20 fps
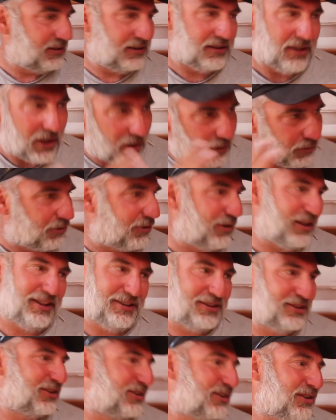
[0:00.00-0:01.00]
the whole
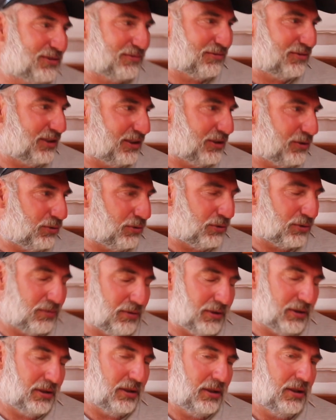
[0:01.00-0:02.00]
thing just is really
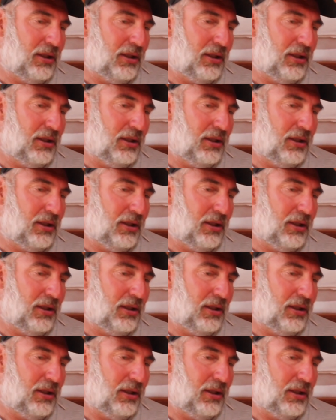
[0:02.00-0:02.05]
awkward.